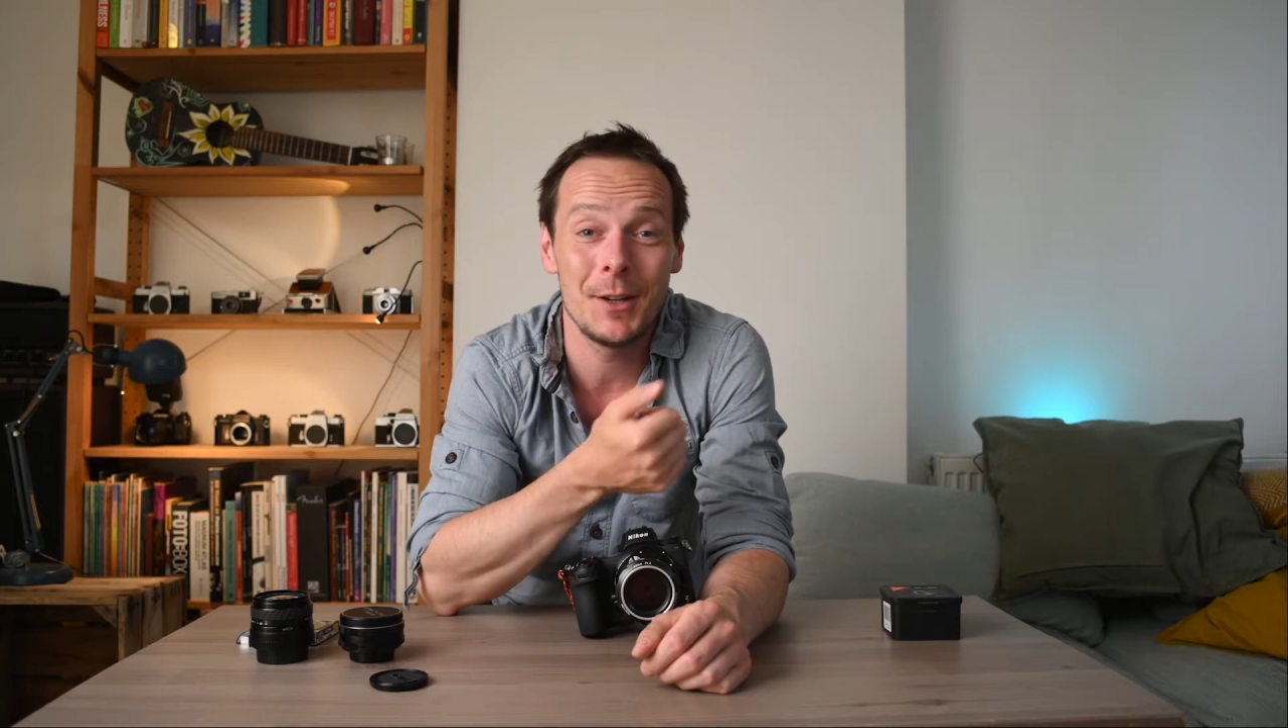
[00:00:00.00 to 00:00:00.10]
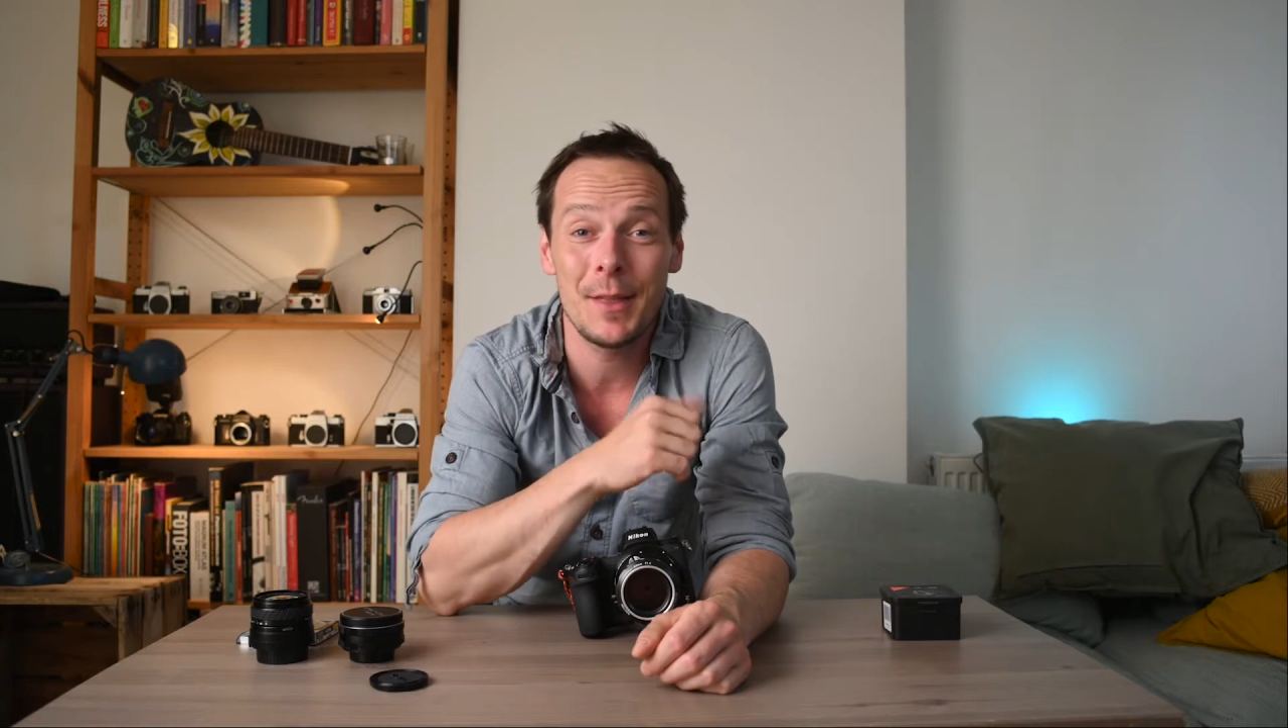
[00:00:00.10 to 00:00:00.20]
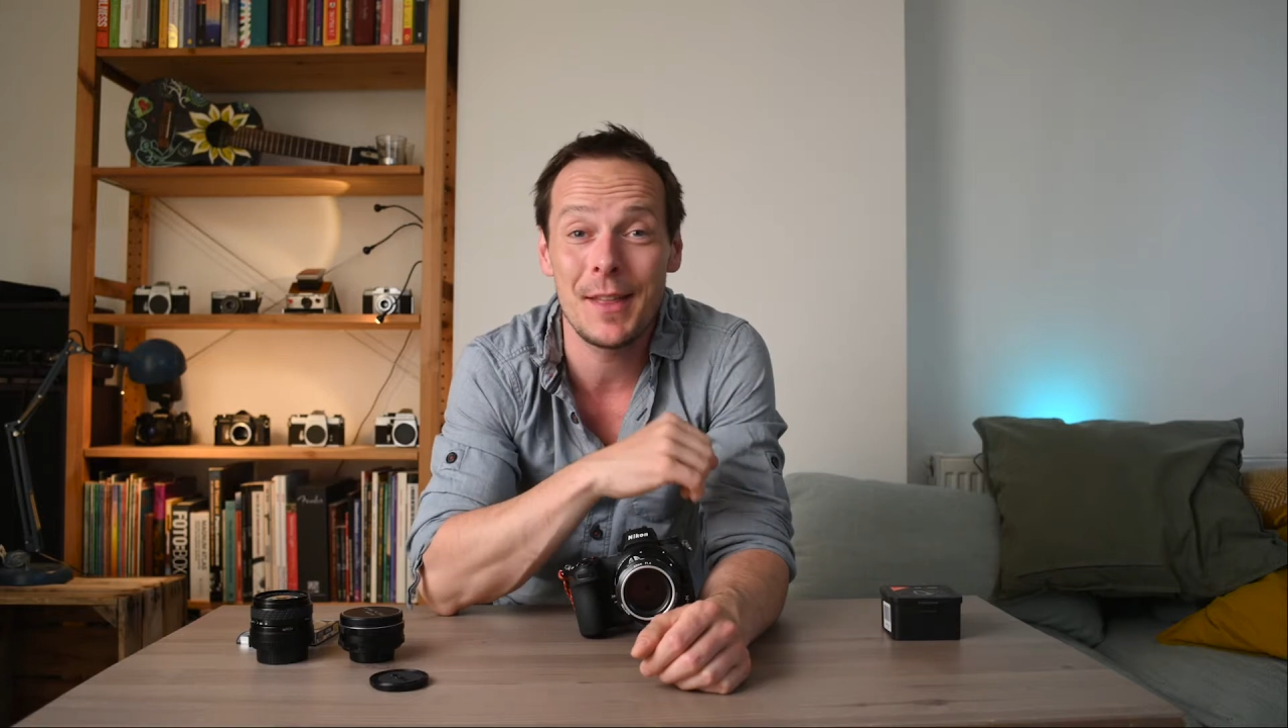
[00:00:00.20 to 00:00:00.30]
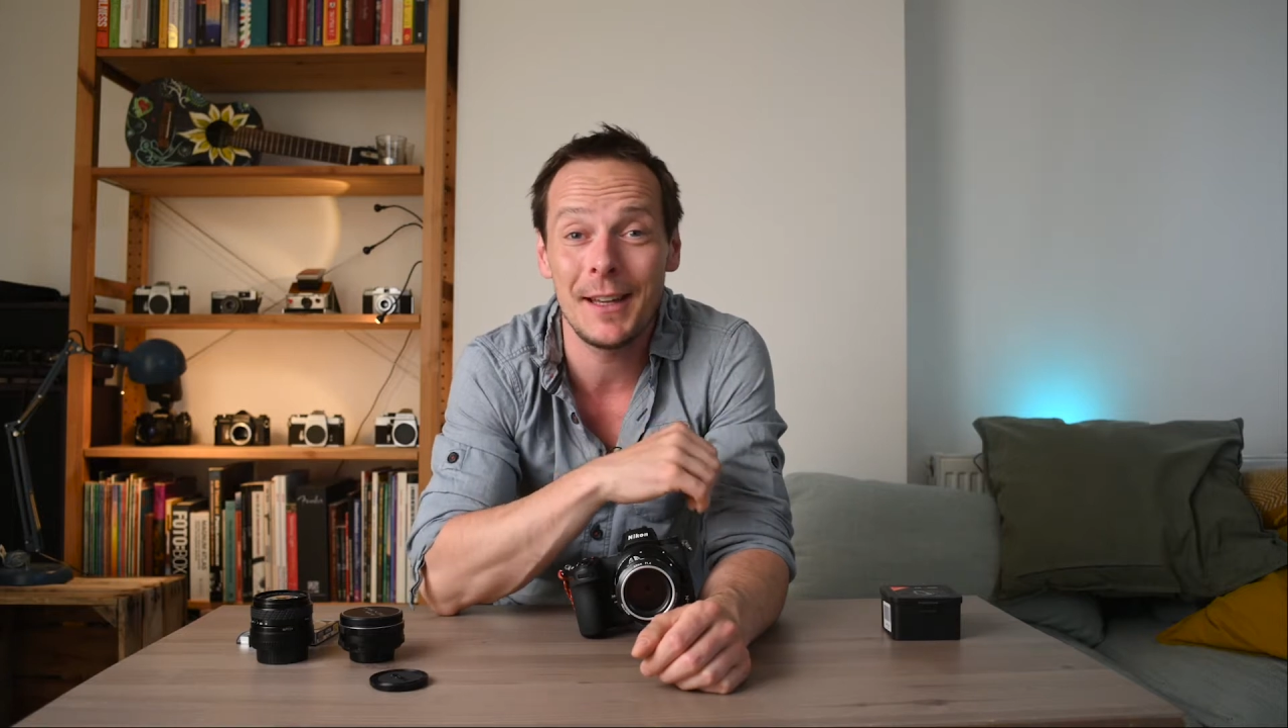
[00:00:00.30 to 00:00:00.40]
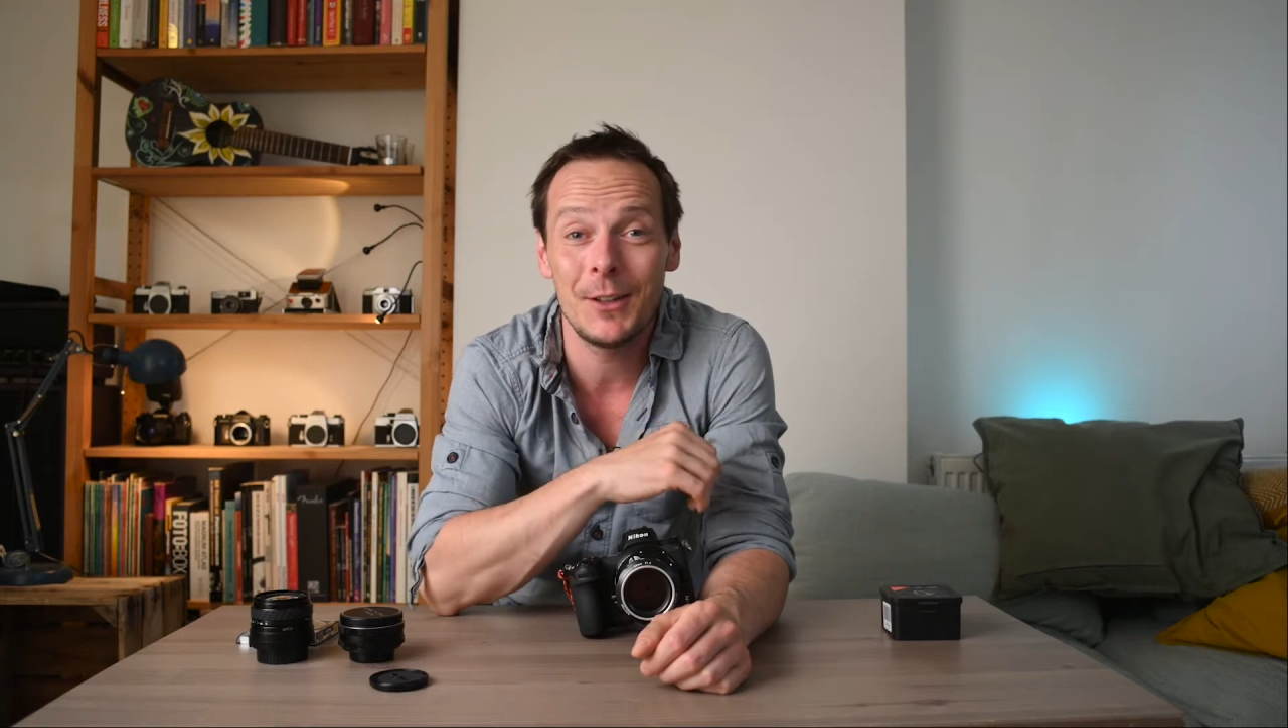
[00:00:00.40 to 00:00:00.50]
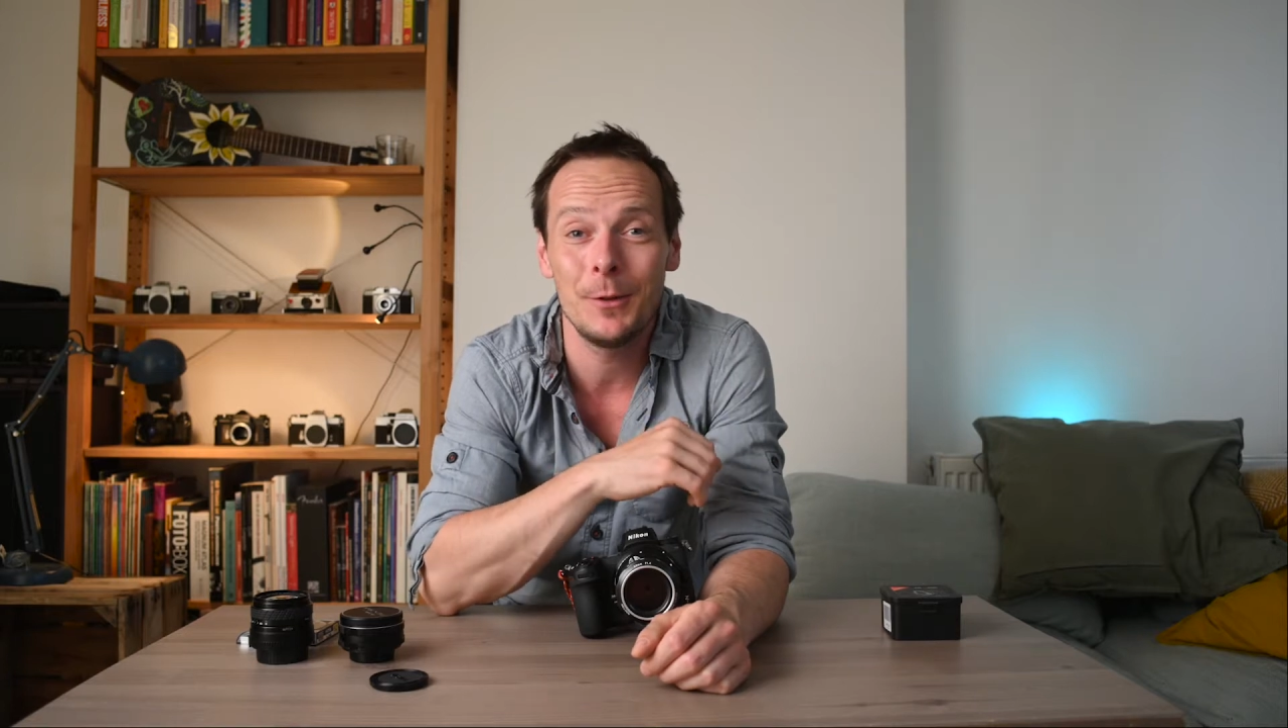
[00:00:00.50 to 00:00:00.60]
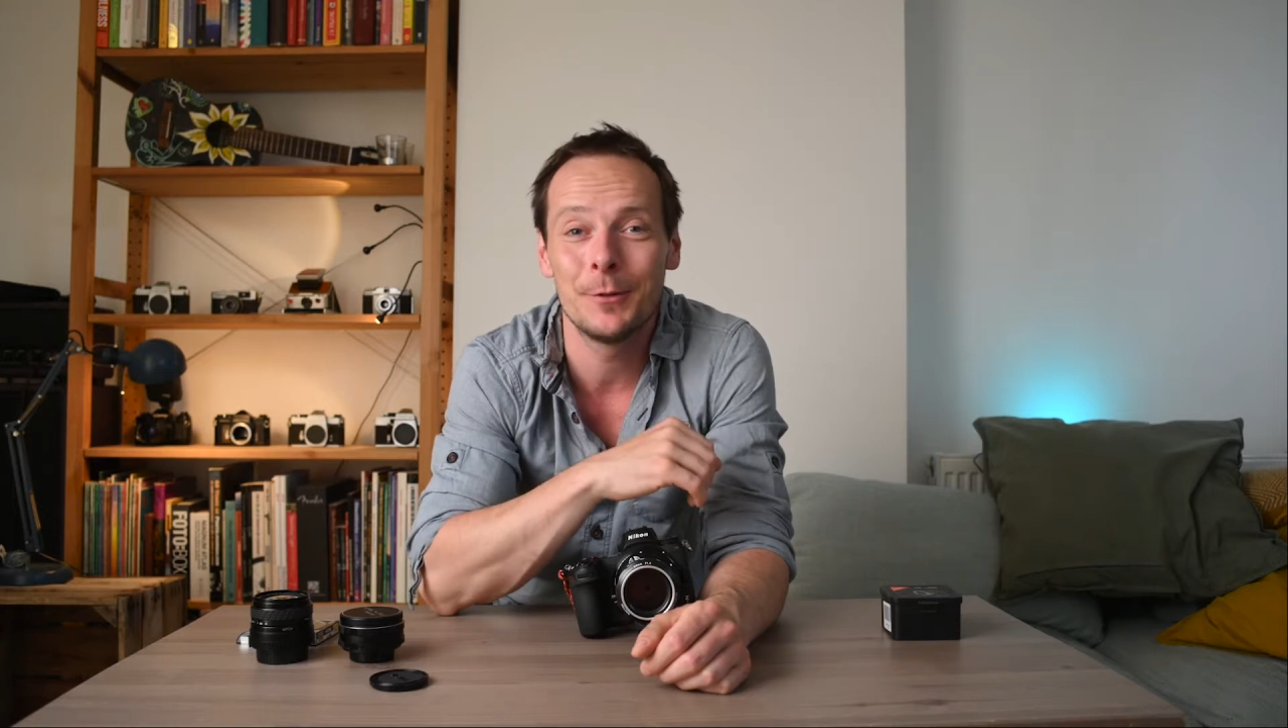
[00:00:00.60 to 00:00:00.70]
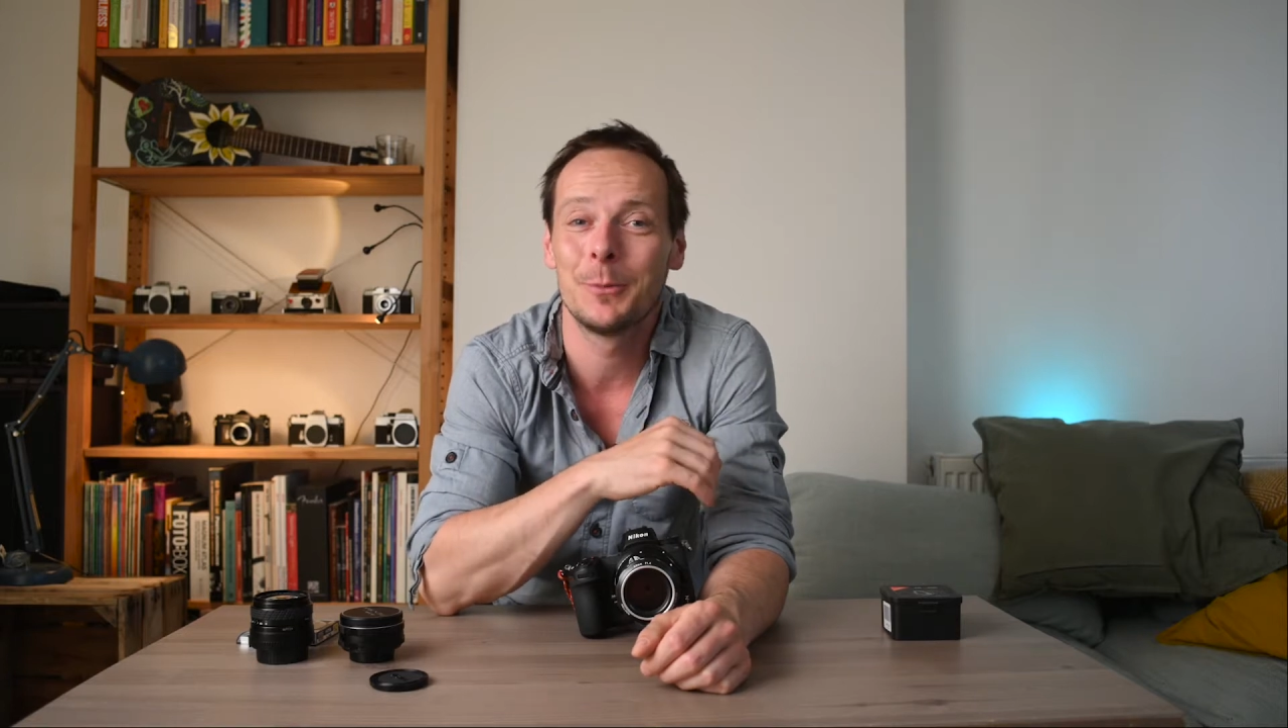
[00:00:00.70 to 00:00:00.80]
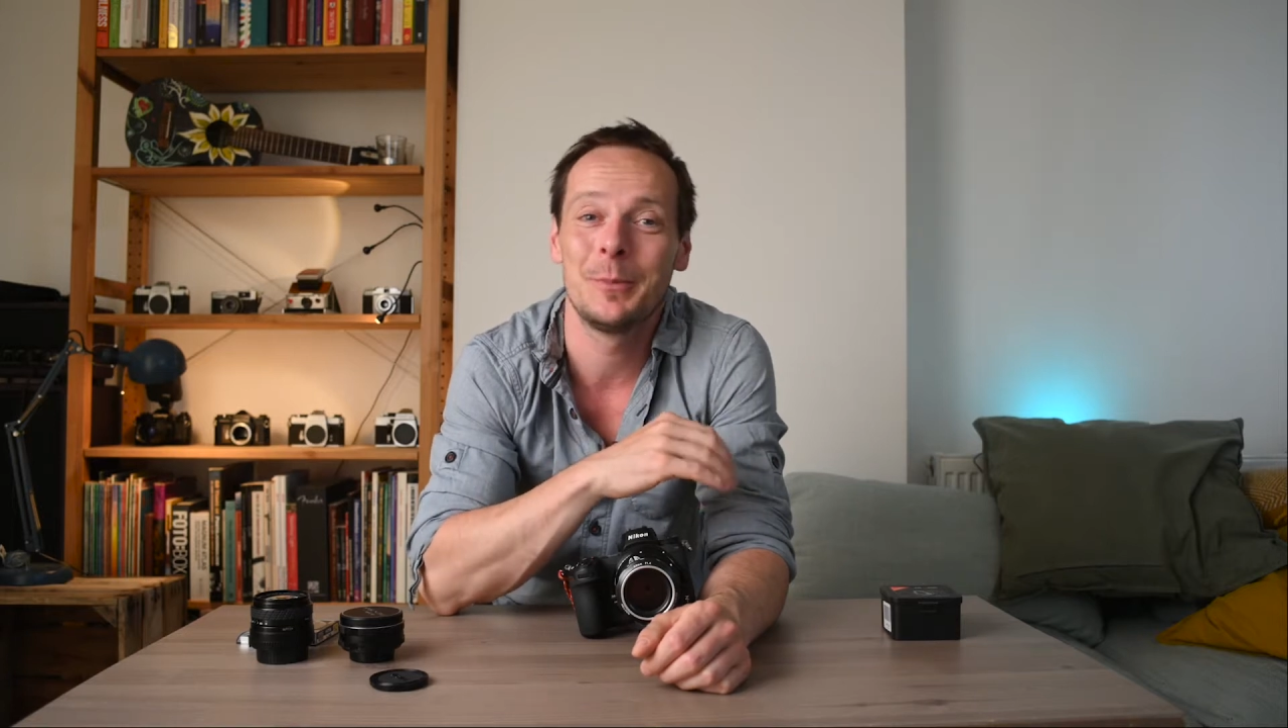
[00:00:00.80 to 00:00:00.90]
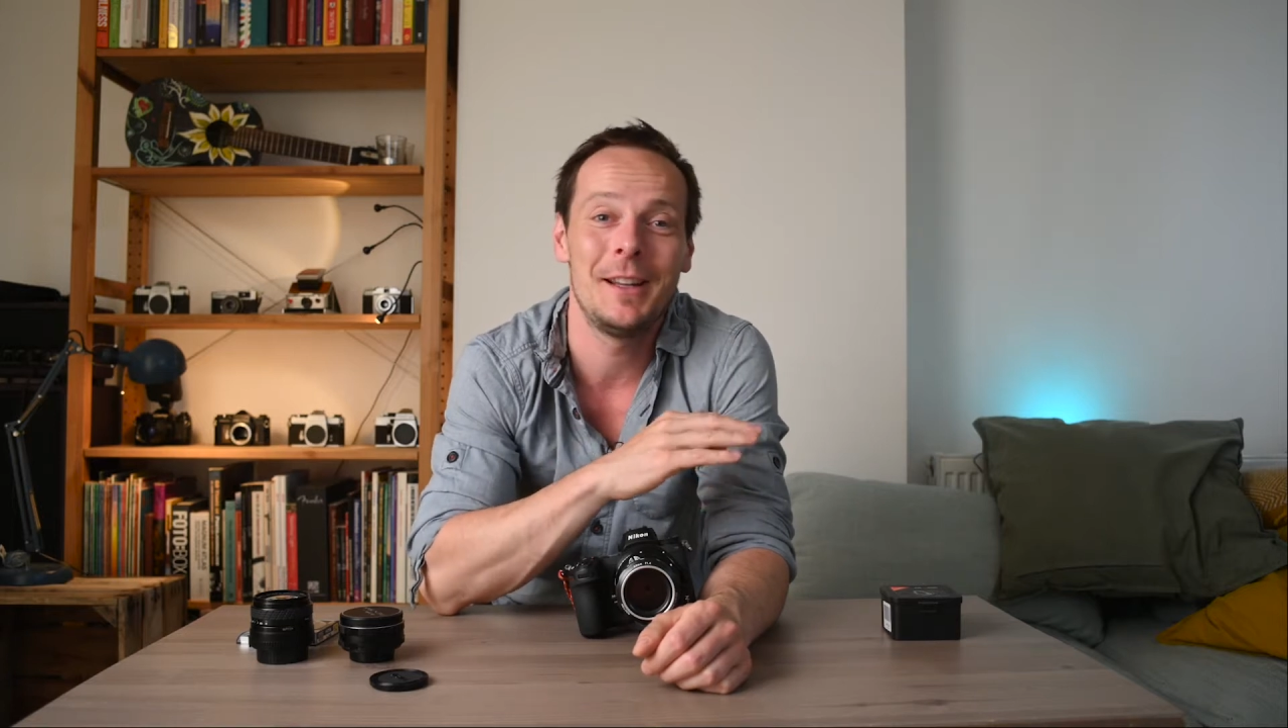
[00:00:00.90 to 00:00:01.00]
thank you
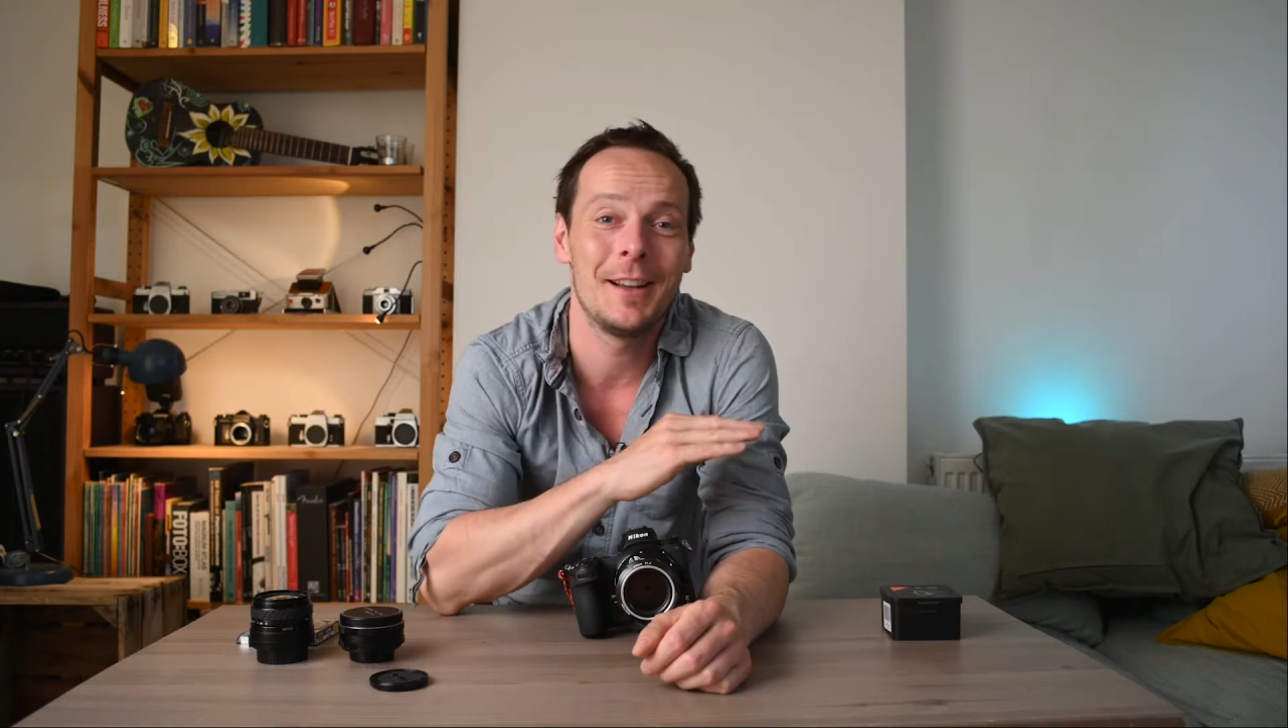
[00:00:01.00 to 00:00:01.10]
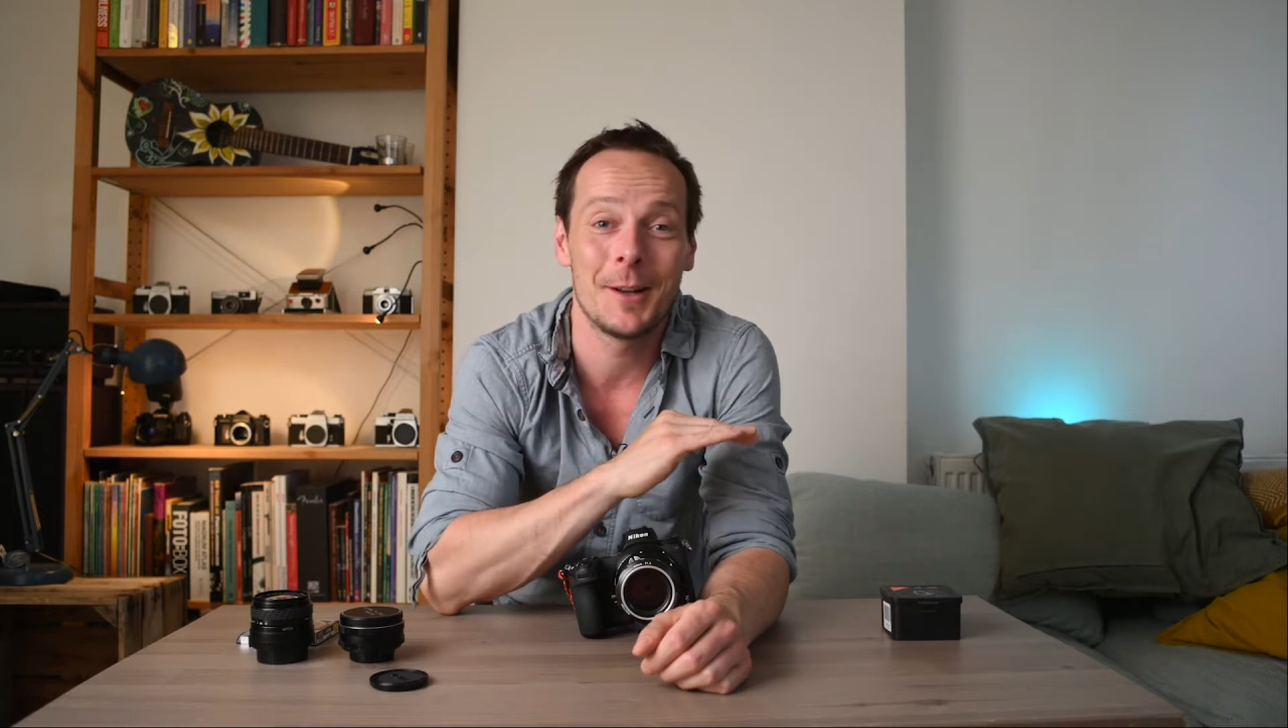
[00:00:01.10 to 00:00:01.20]
for being an